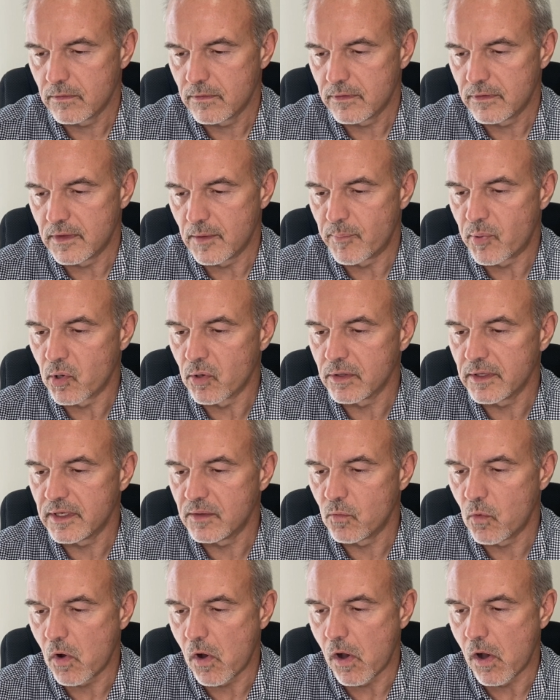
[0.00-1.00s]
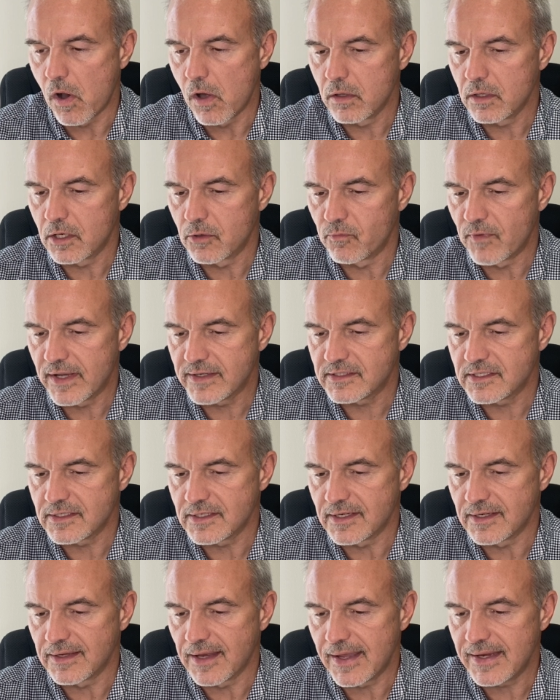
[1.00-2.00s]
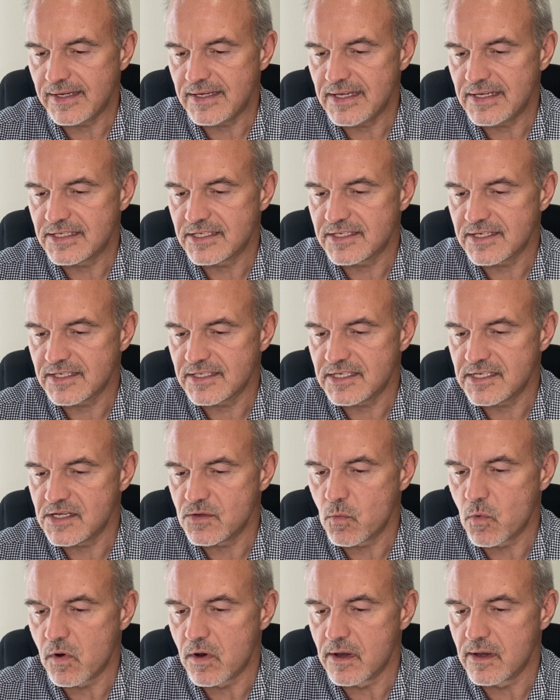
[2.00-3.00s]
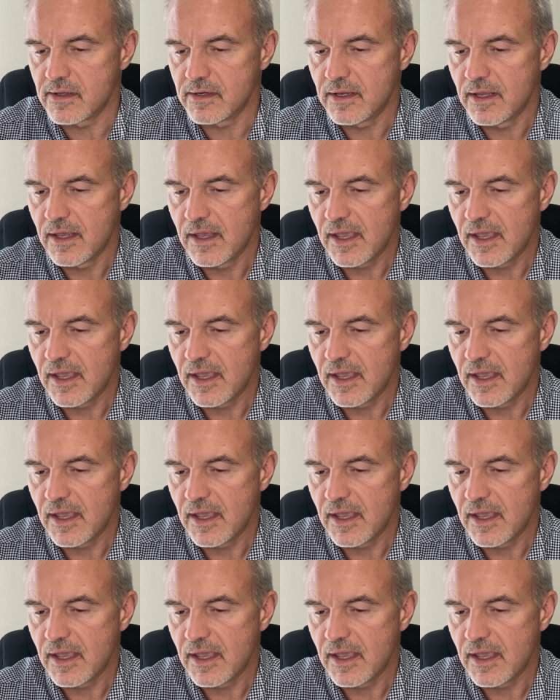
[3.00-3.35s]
the Berlin Wall, erected in 1961